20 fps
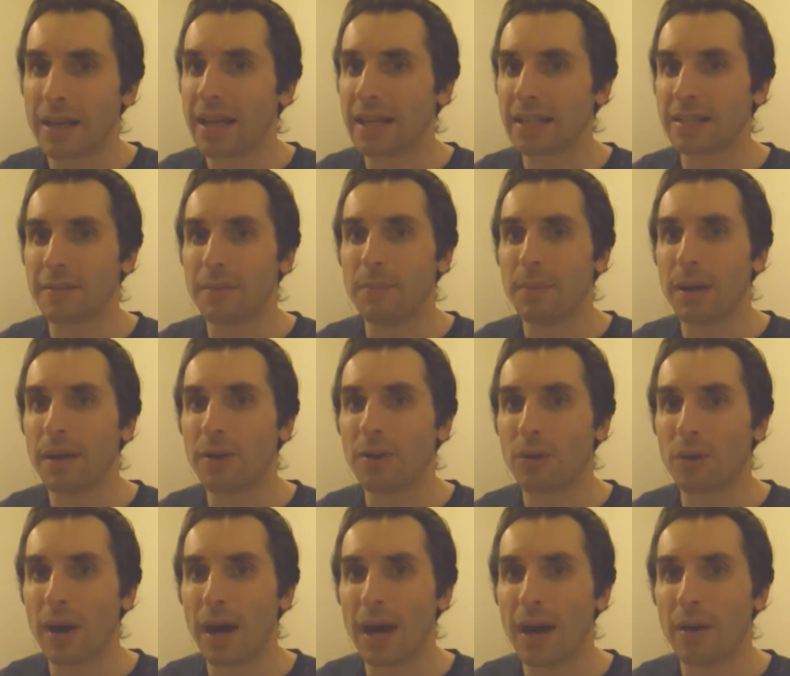Gets a big
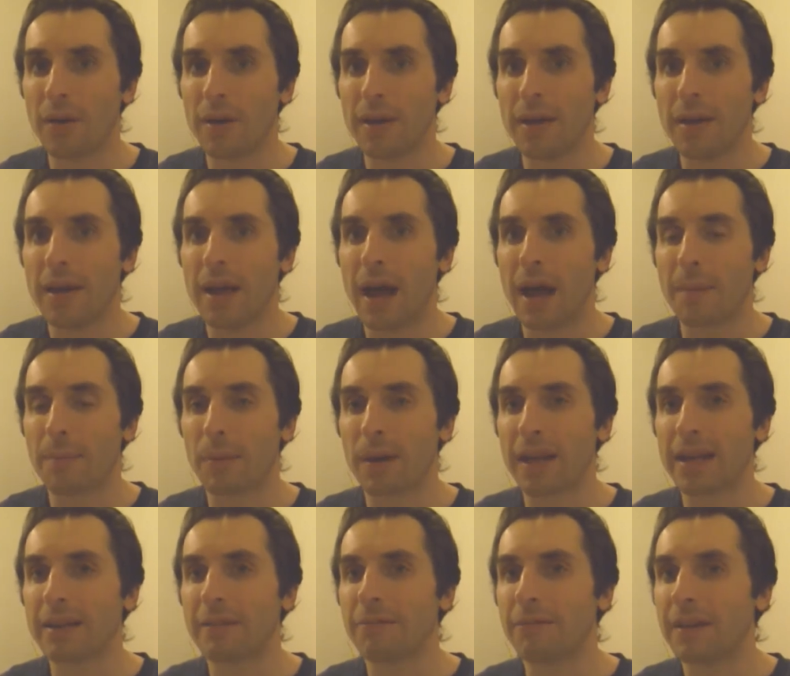crowd. I
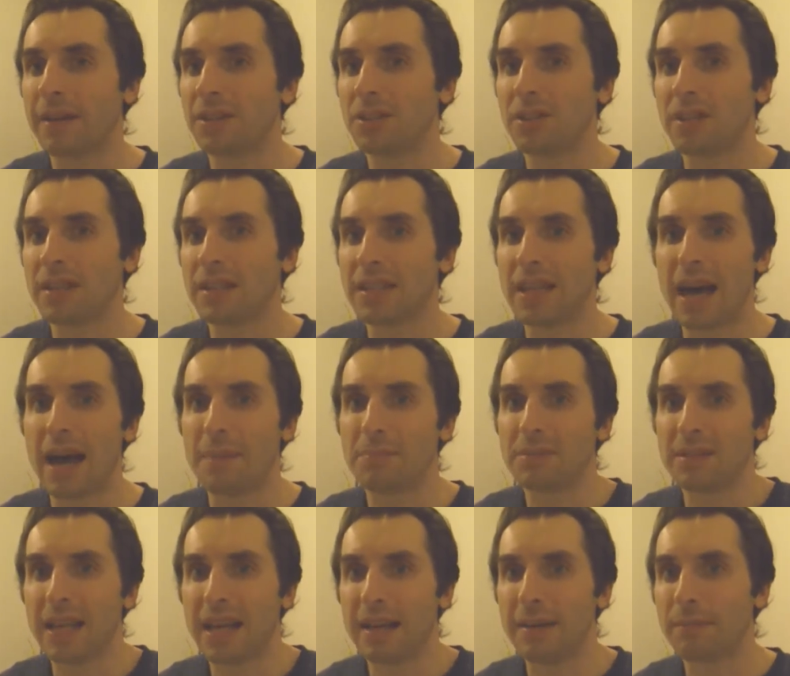plan to finish in the
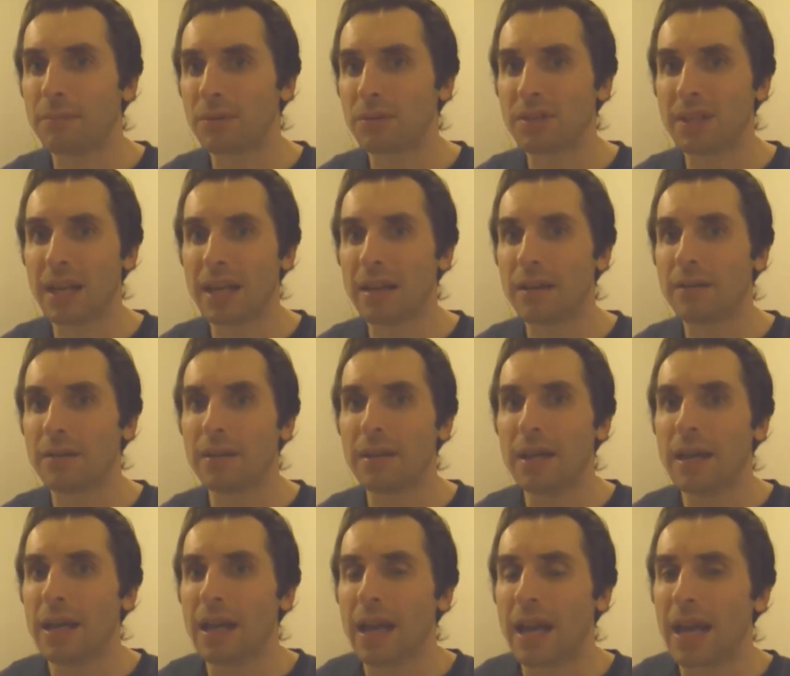top 10%,
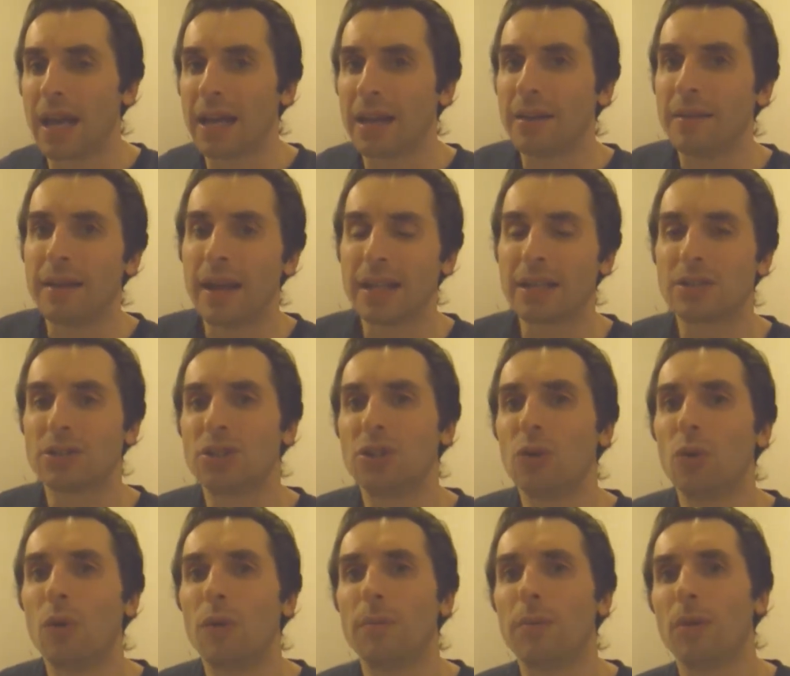and that's
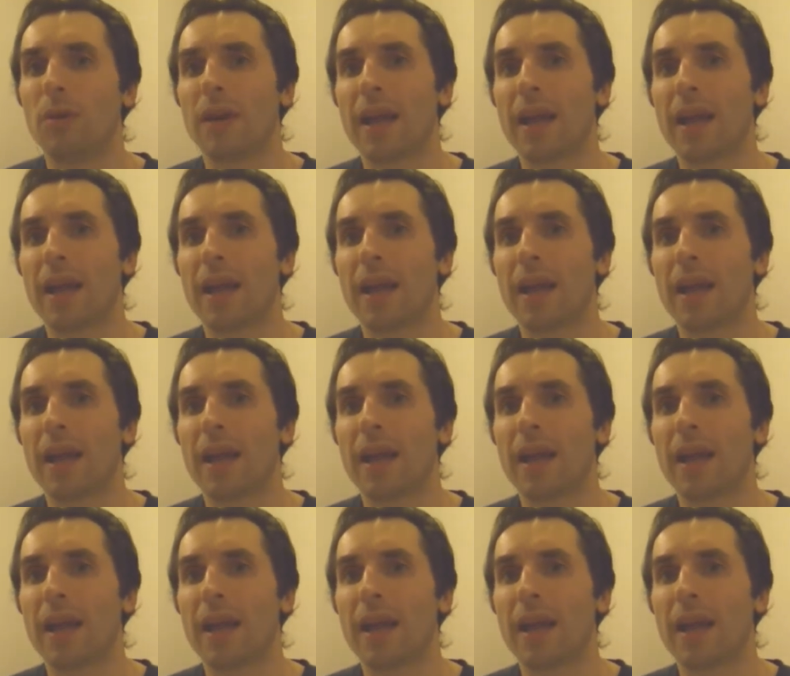doable.